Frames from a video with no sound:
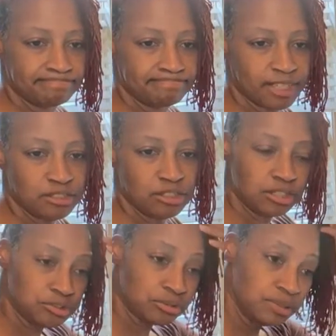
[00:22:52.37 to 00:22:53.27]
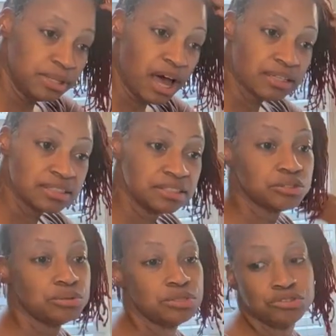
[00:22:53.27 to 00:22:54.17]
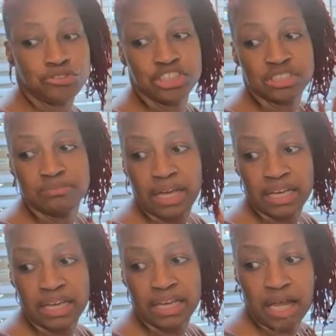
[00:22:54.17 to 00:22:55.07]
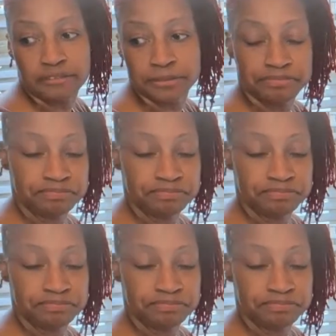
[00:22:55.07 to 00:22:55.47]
There's only 3 blocks in the quilt. You just make a lot of them.